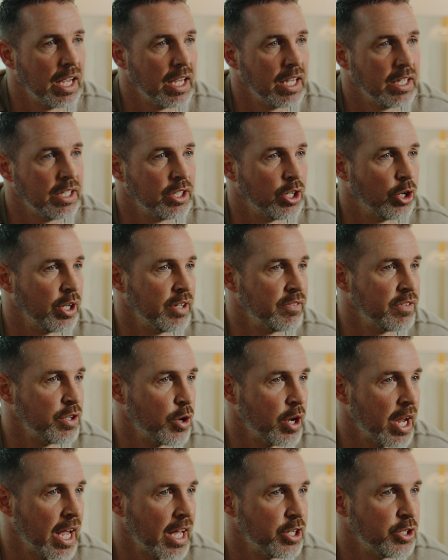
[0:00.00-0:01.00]
even
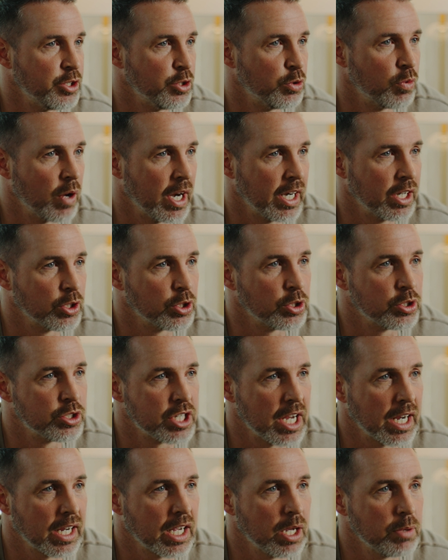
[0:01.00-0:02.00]
though he had to do regular
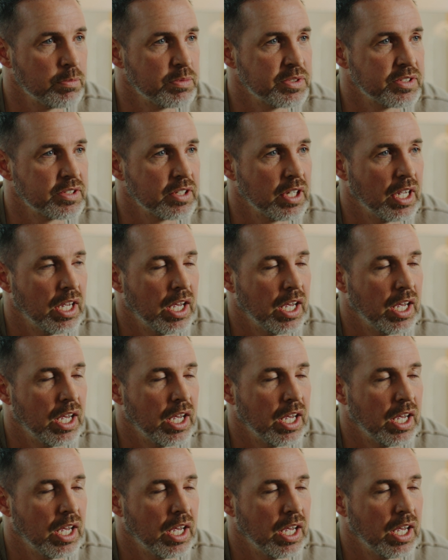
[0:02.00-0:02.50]
checkups,